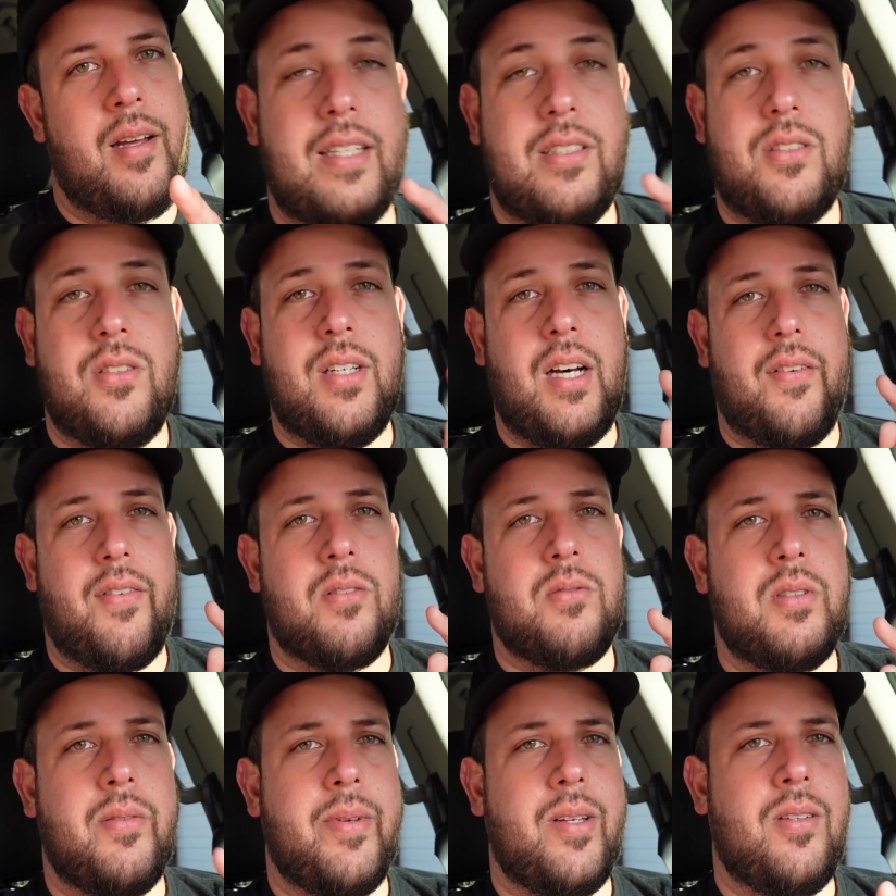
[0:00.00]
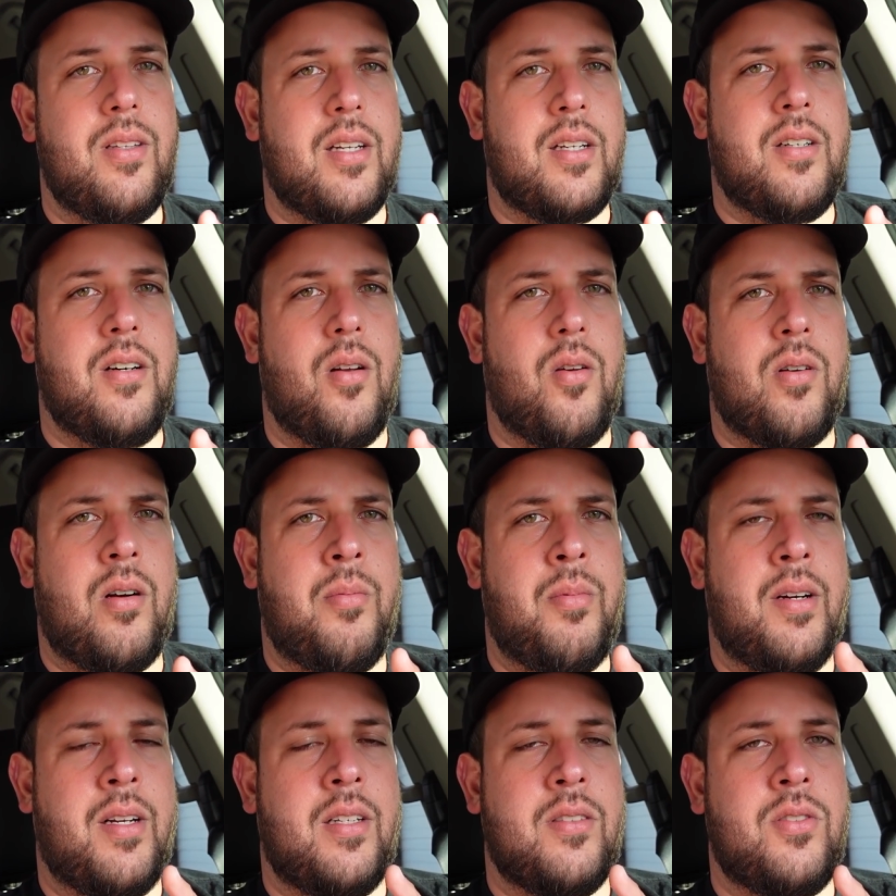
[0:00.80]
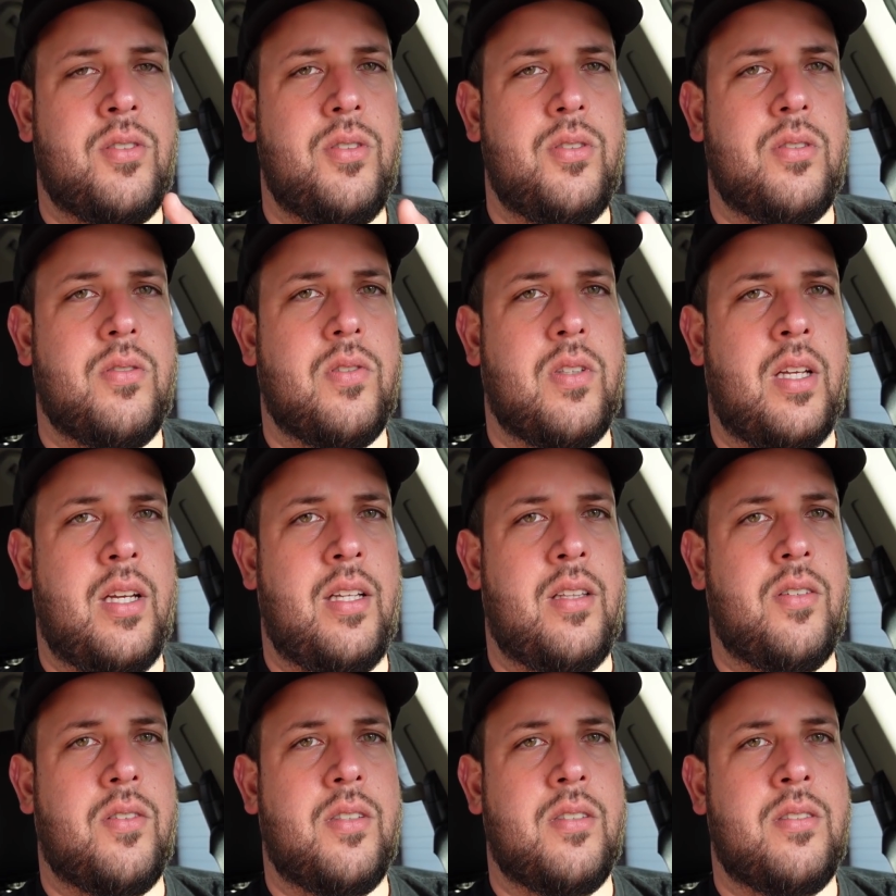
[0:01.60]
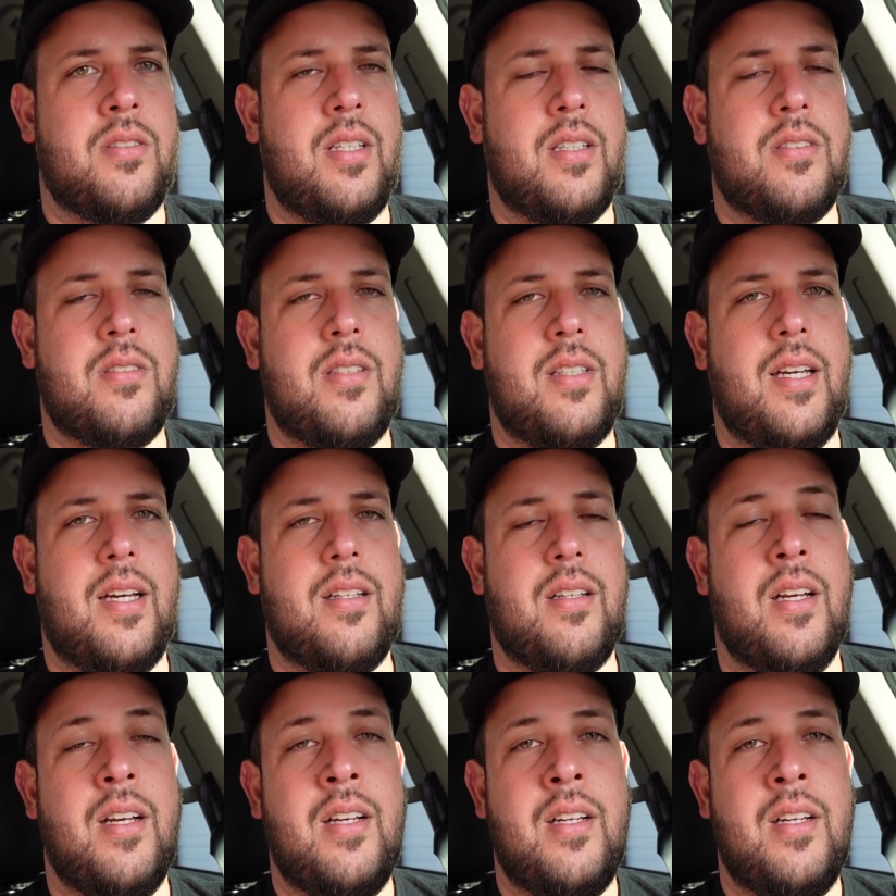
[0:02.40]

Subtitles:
I still haven't revealed the color I'm gonna choose for the E36 yet,